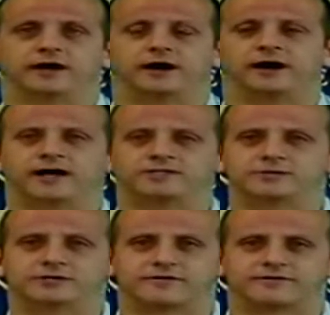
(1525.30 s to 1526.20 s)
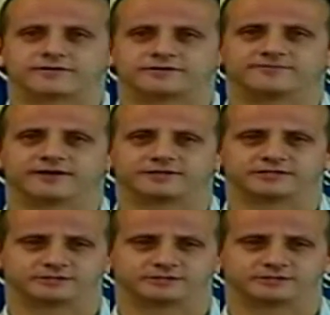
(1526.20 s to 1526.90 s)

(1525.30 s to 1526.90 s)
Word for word: As we cover this event